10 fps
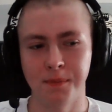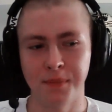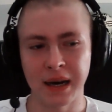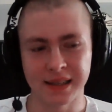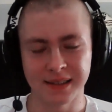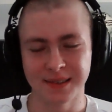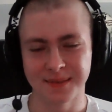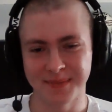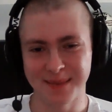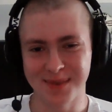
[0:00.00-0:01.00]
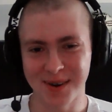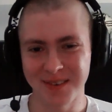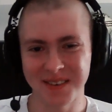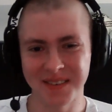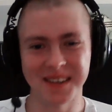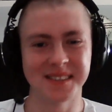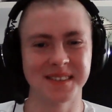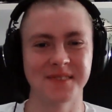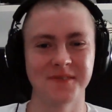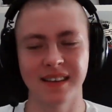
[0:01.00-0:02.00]
But the problem
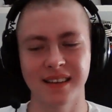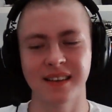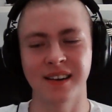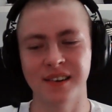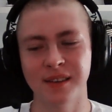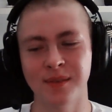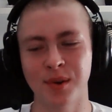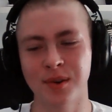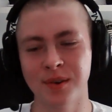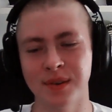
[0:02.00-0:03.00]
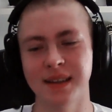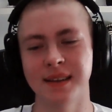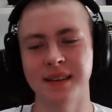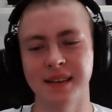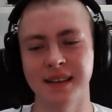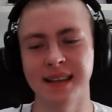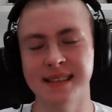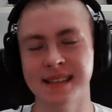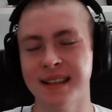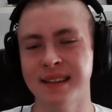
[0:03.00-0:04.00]
is carnivore
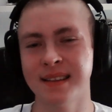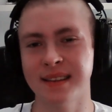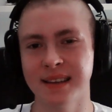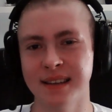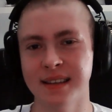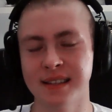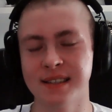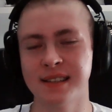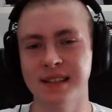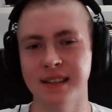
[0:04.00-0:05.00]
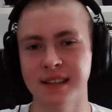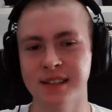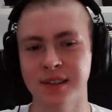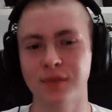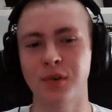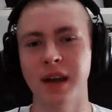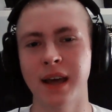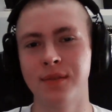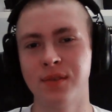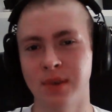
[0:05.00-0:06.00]
isn't it's not for
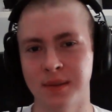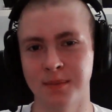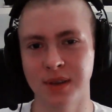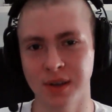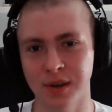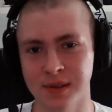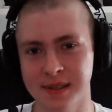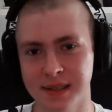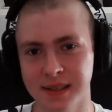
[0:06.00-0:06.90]
everyone because